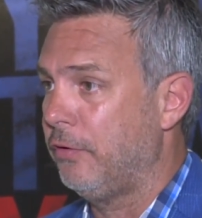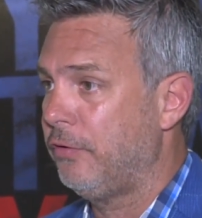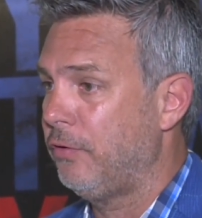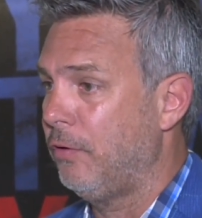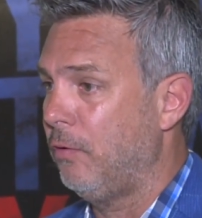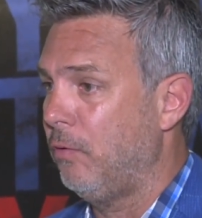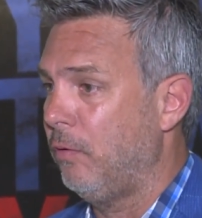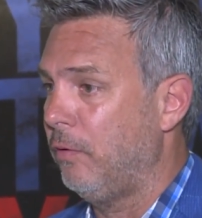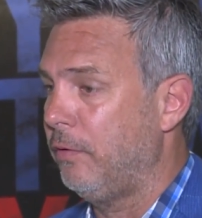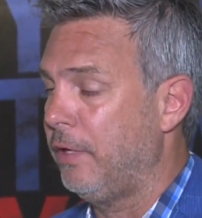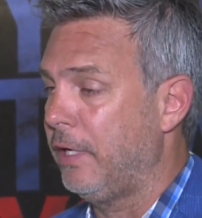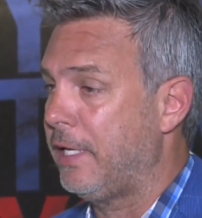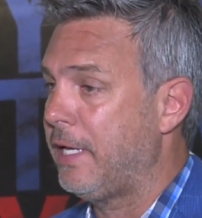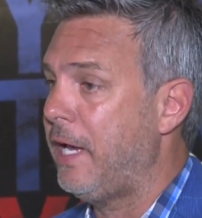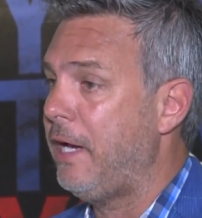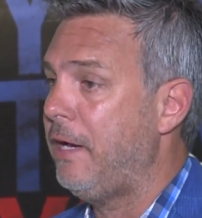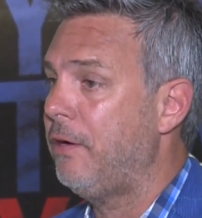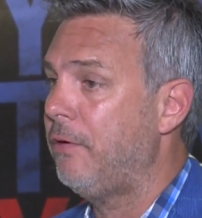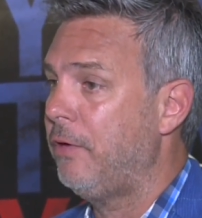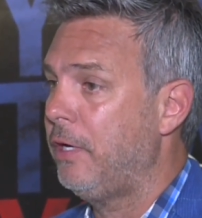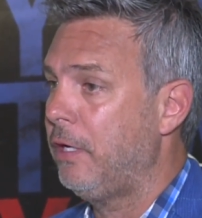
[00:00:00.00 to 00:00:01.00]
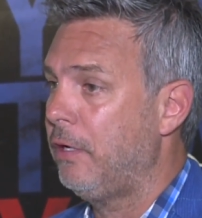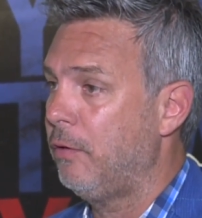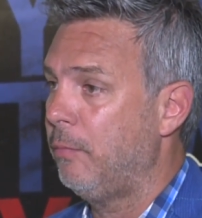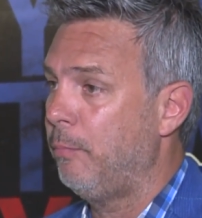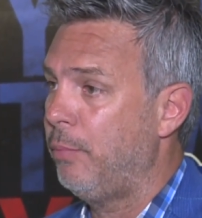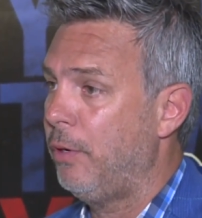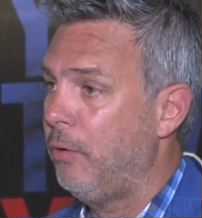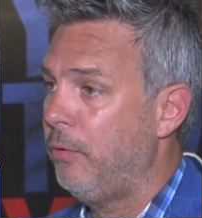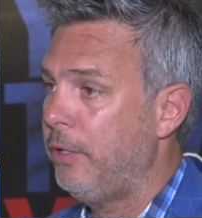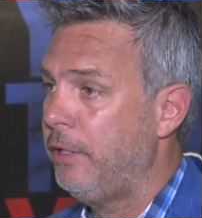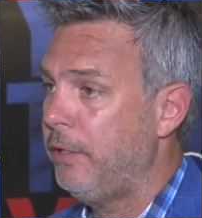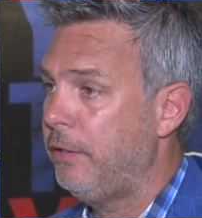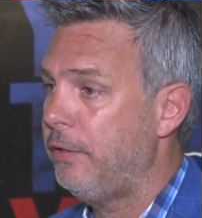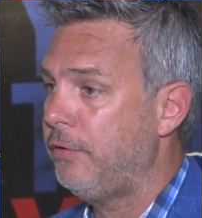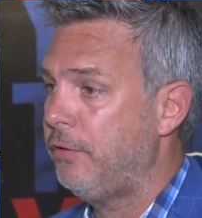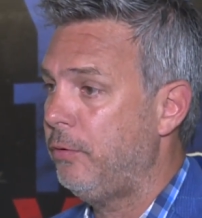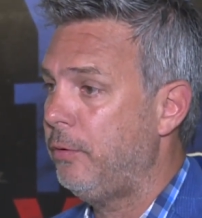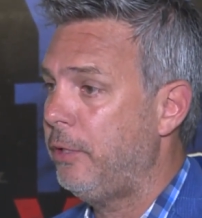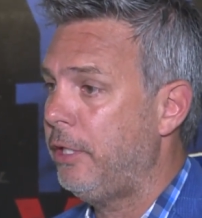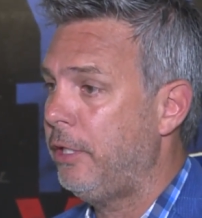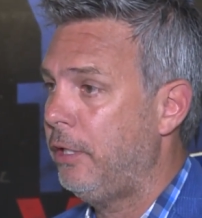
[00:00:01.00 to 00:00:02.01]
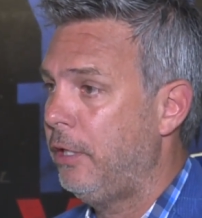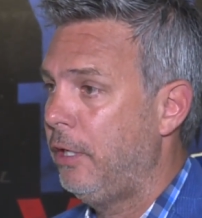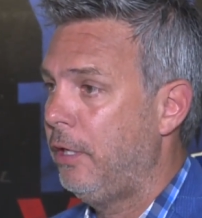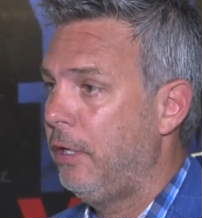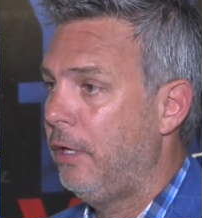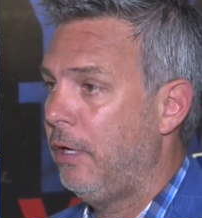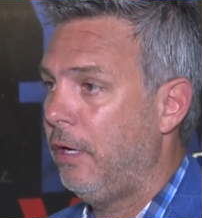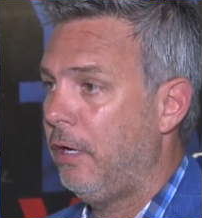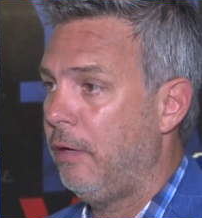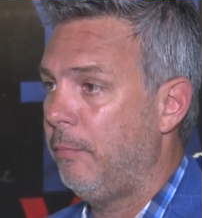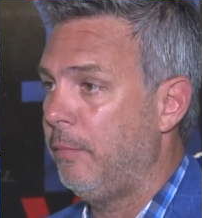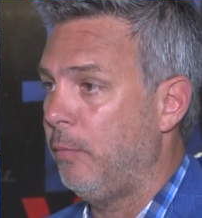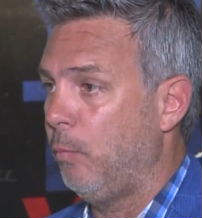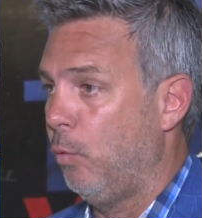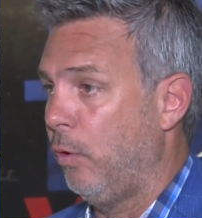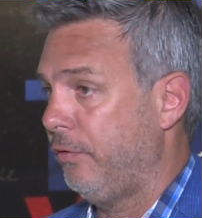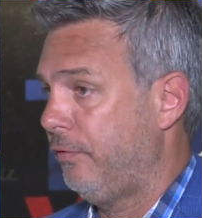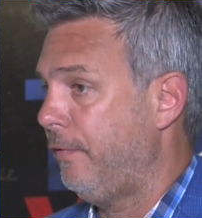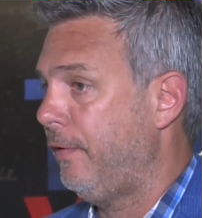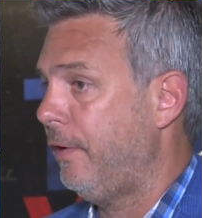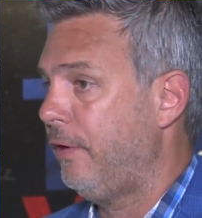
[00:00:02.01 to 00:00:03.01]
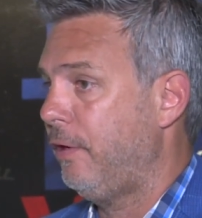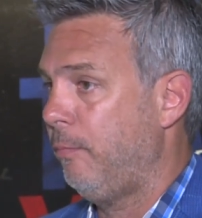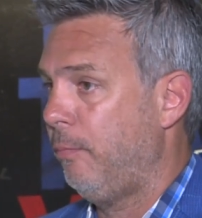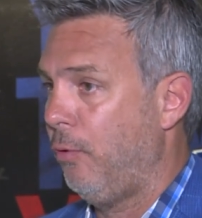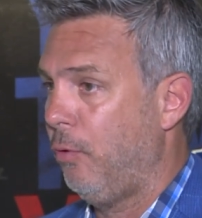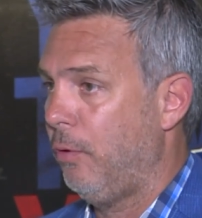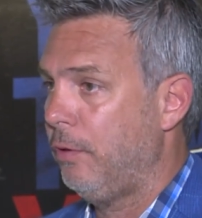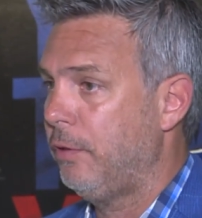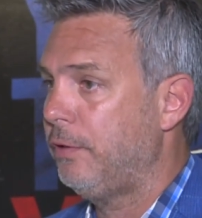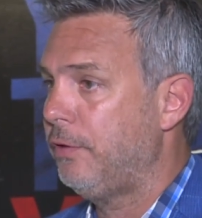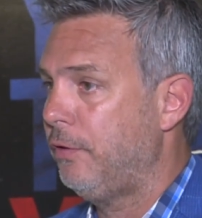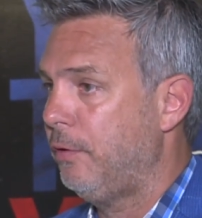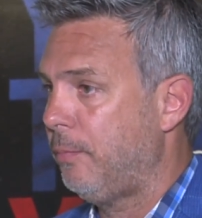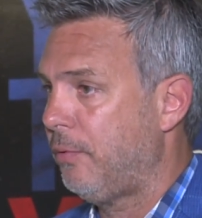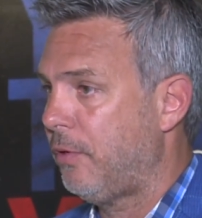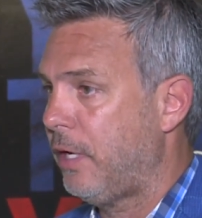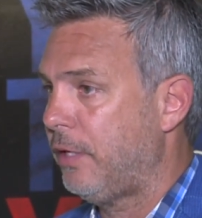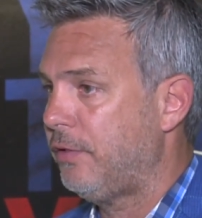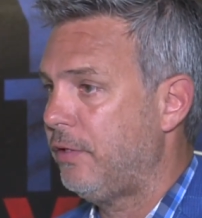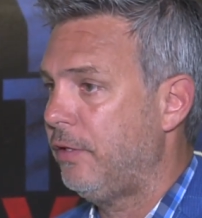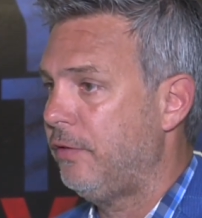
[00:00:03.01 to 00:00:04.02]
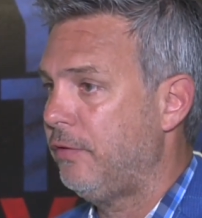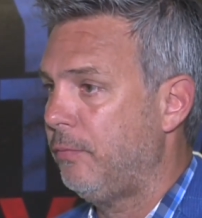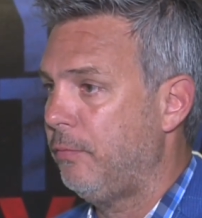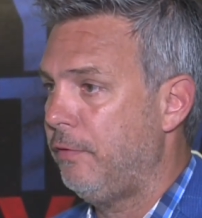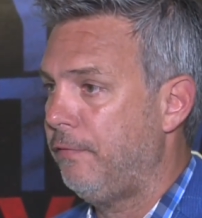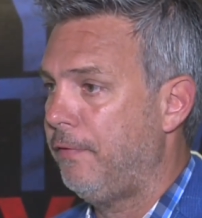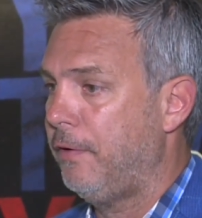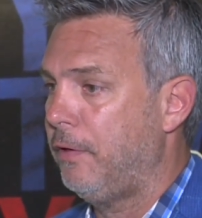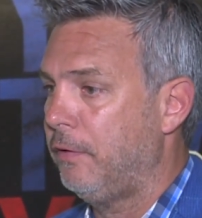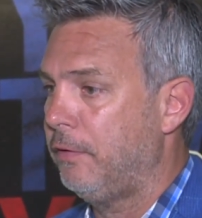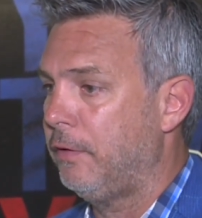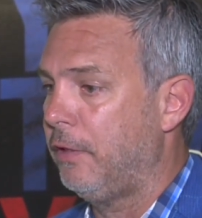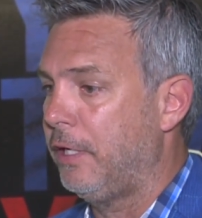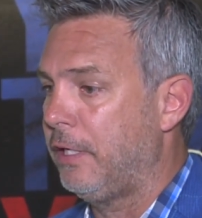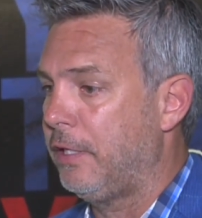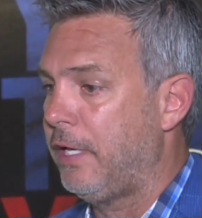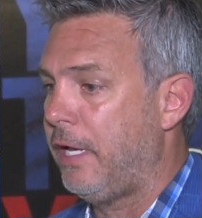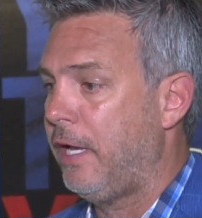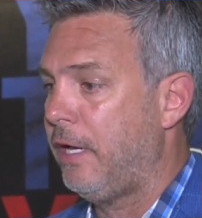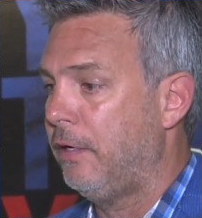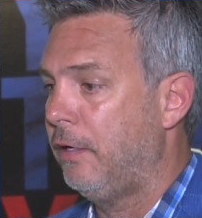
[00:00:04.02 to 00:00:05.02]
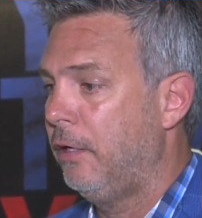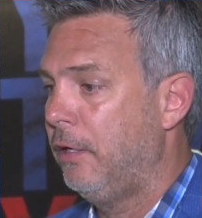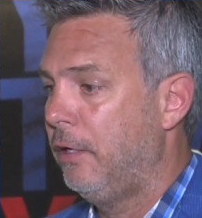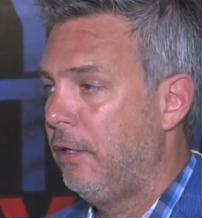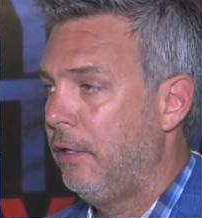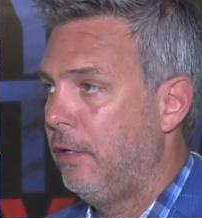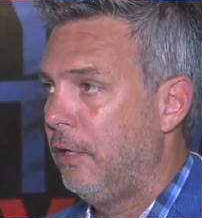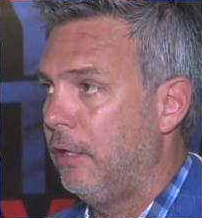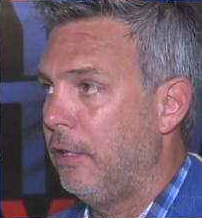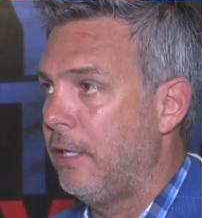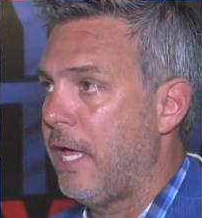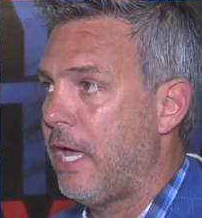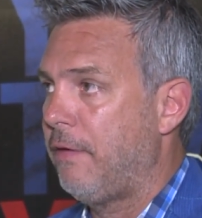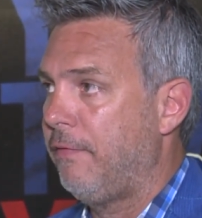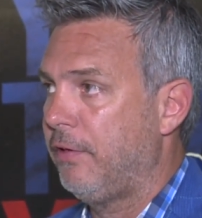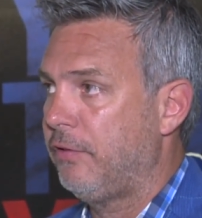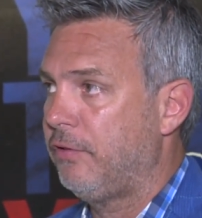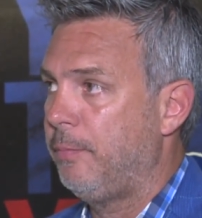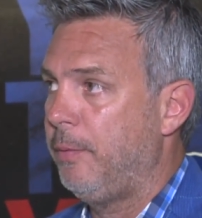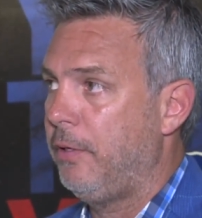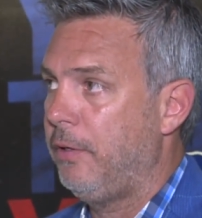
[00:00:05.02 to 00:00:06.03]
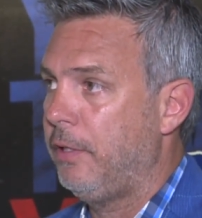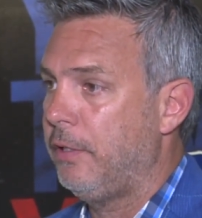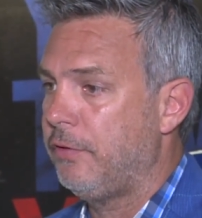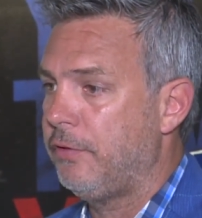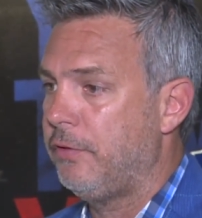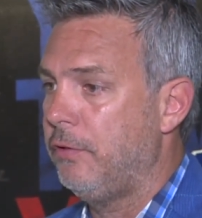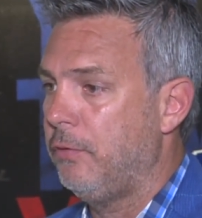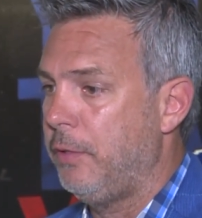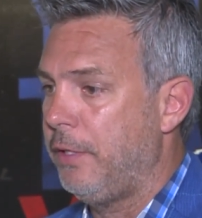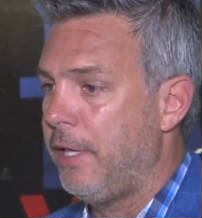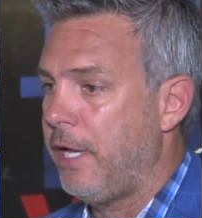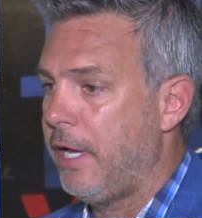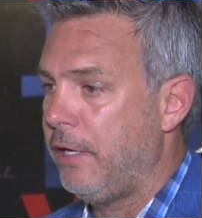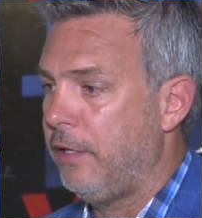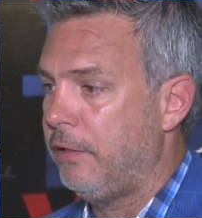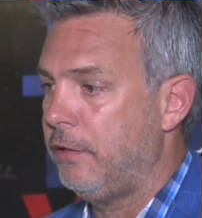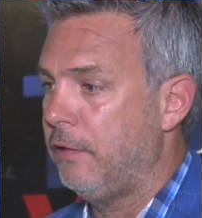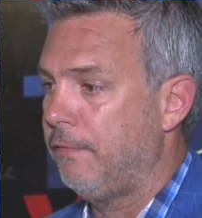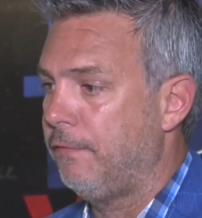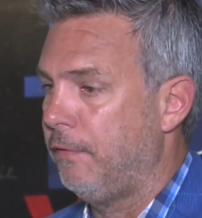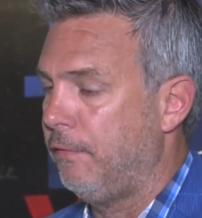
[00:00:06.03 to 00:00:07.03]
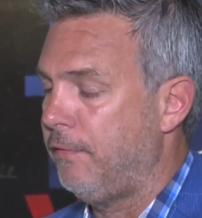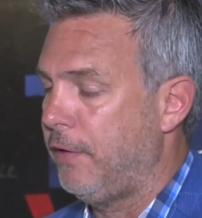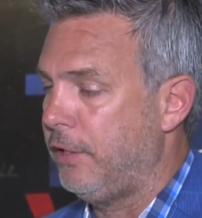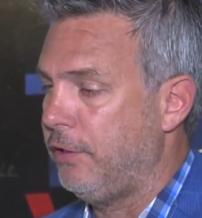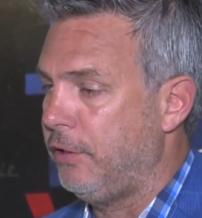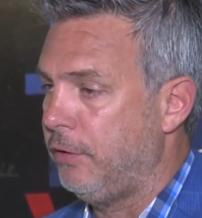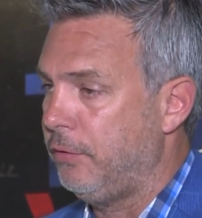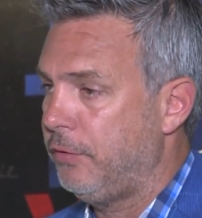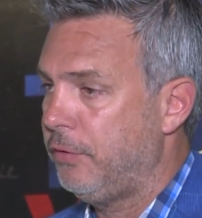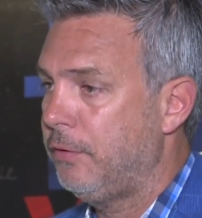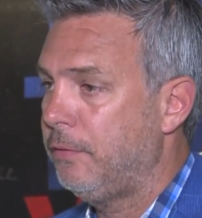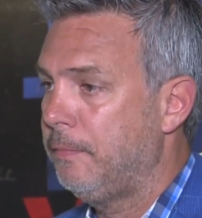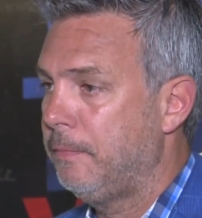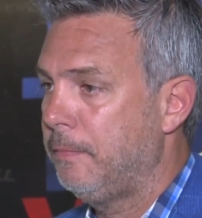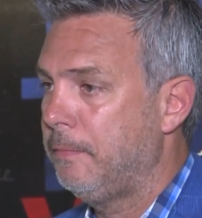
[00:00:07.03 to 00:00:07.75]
So the catering component to it um, was very important to the process, and we felt like they had a lot of experience doing that in different venues.